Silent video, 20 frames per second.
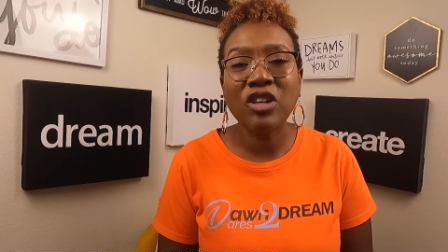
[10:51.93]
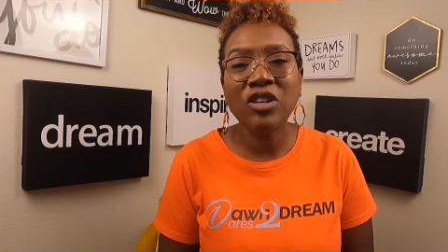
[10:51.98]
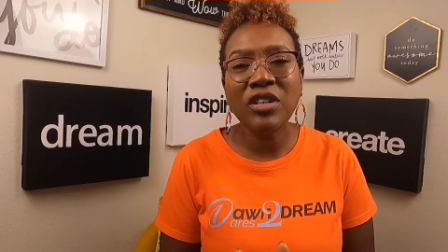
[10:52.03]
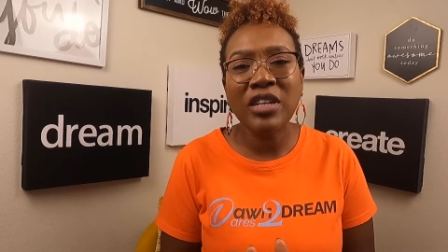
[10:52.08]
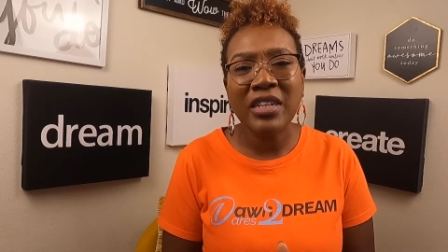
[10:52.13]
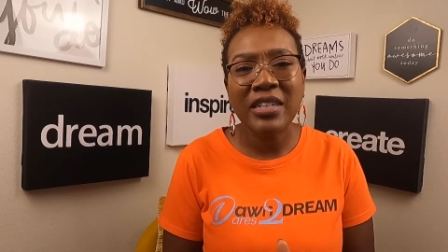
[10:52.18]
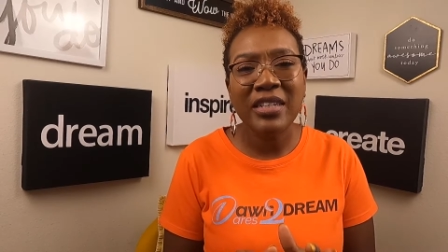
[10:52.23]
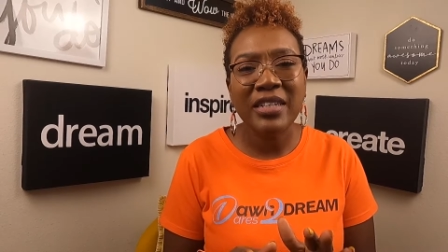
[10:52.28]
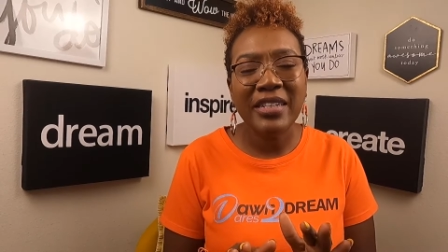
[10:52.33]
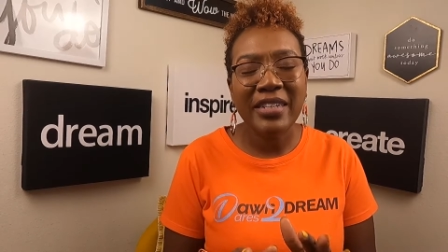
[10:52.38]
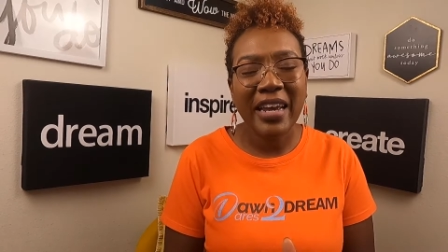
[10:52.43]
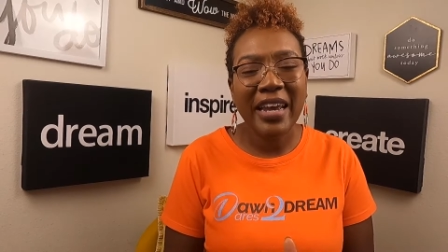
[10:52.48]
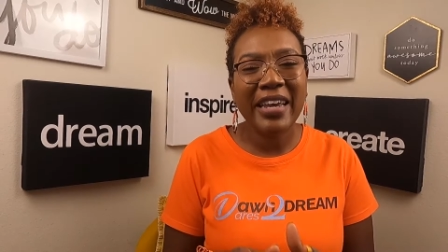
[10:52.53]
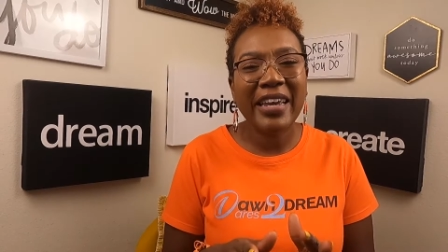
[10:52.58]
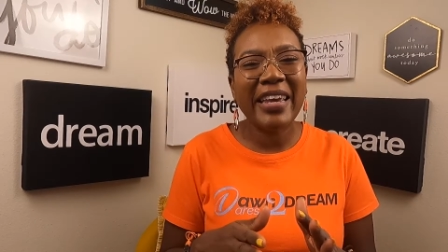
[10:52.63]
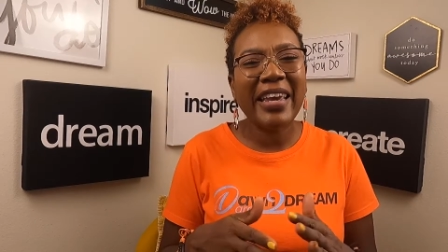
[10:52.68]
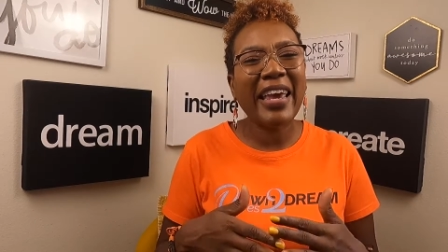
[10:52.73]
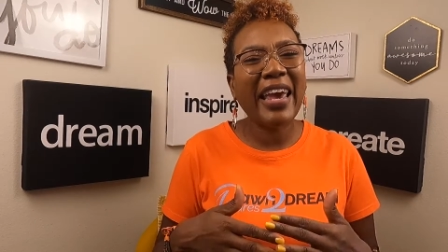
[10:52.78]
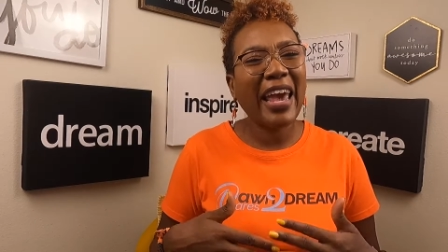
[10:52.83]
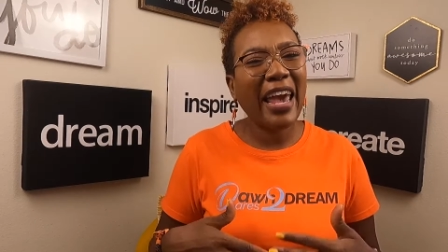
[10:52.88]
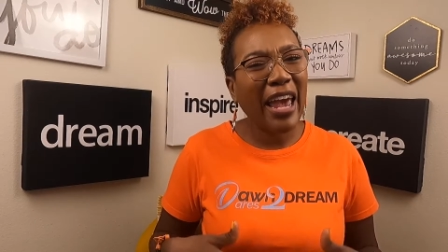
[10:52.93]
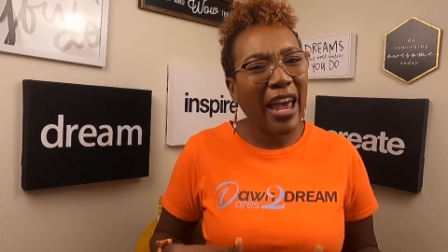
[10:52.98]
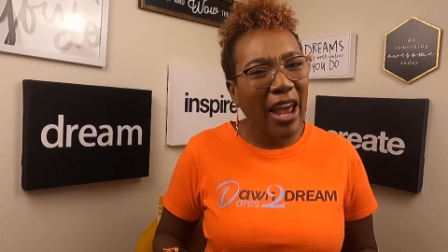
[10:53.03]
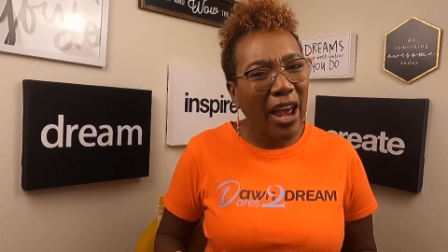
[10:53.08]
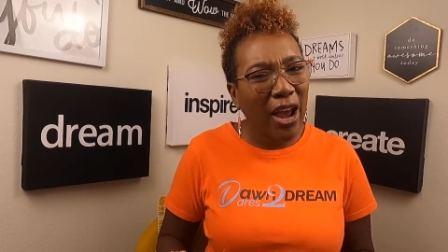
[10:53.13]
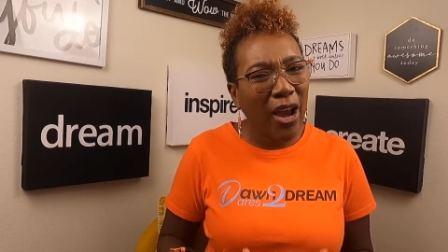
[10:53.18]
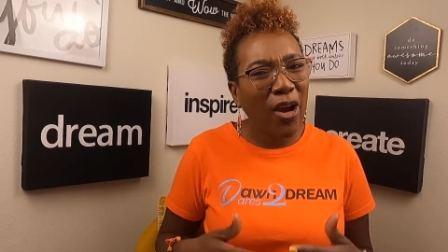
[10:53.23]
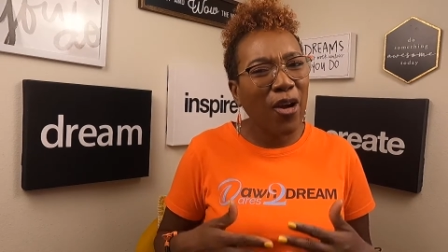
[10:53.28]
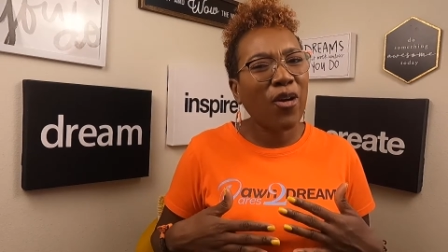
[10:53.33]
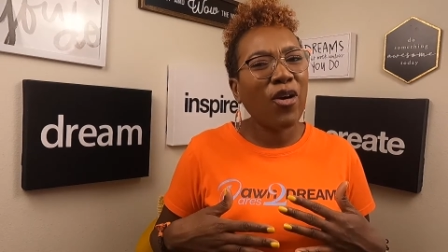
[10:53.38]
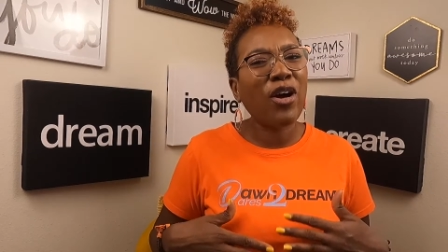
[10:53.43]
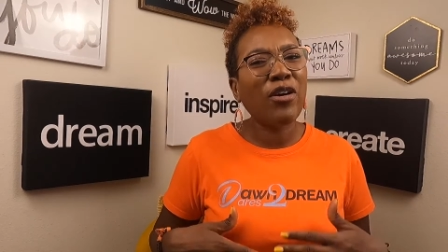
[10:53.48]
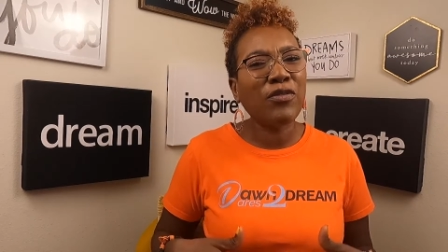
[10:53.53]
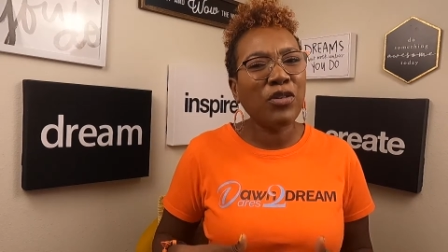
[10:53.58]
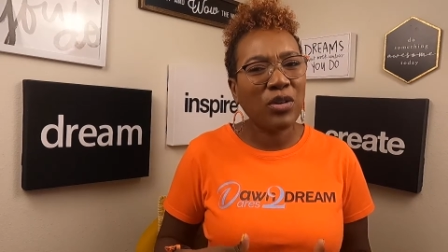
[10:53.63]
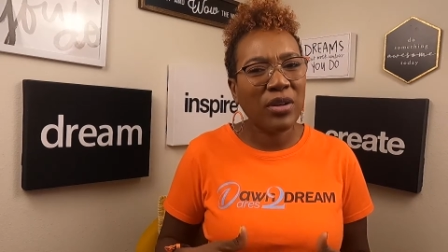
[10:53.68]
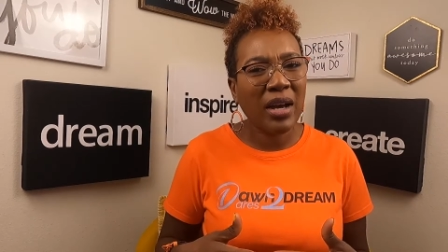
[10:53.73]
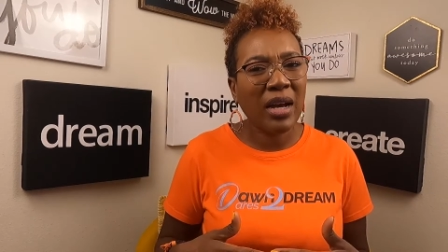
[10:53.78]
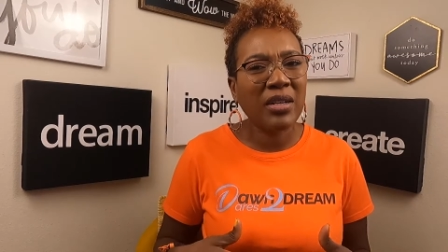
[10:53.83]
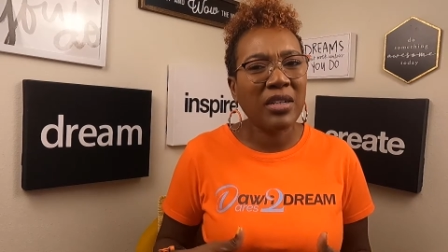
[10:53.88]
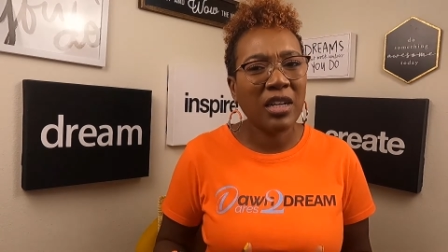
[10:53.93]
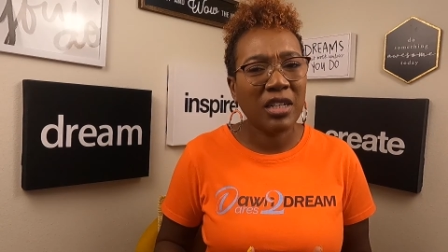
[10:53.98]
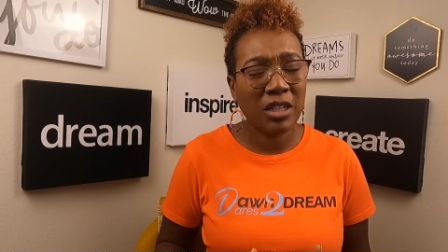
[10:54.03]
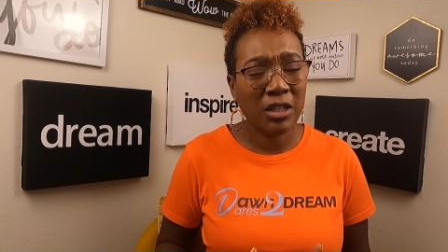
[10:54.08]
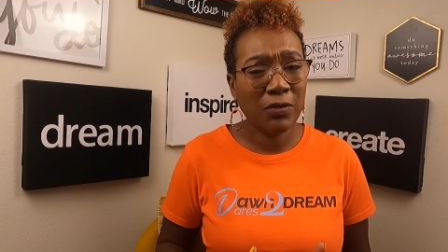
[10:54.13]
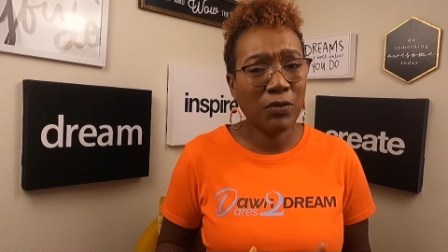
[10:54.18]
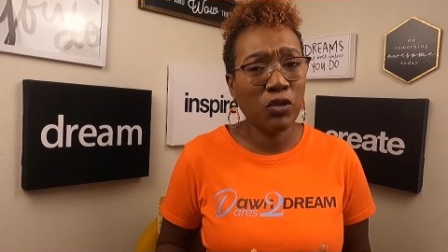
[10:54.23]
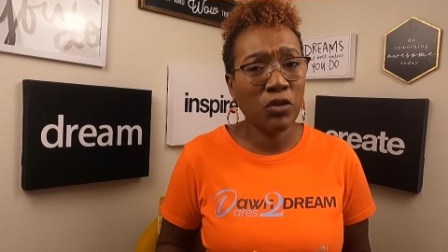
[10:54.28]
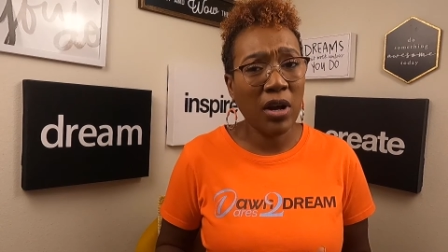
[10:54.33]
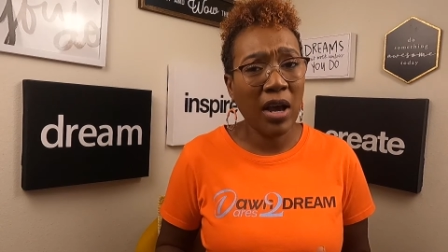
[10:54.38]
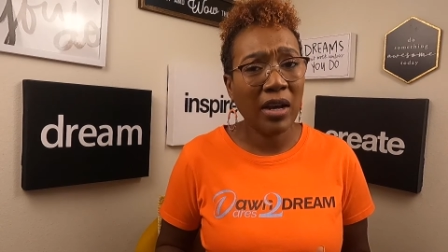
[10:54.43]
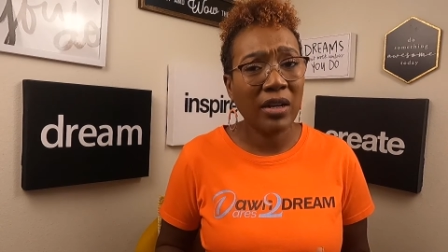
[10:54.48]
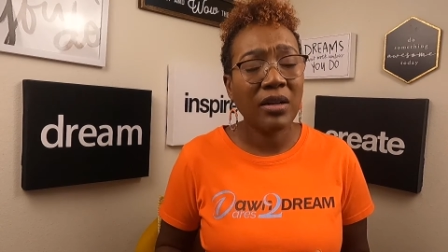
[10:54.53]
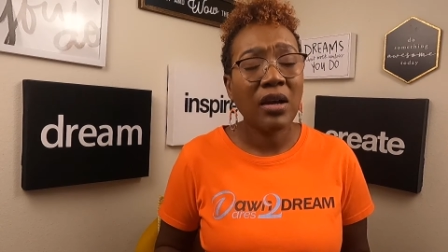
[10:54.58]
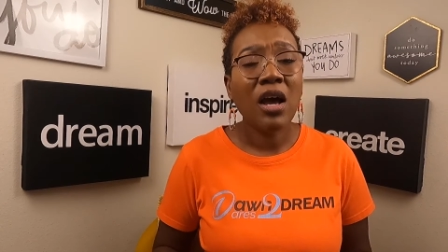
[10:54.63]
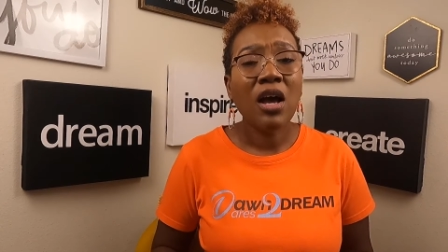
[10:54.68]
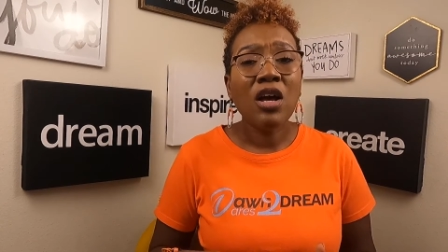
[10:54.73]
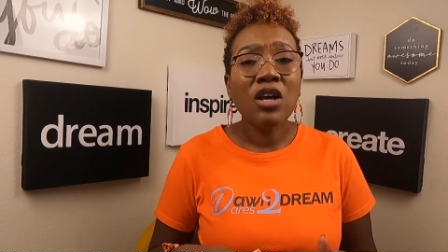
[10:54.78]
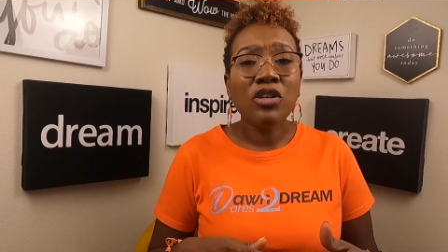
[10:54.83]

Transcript: you need to take care of your digestive tract.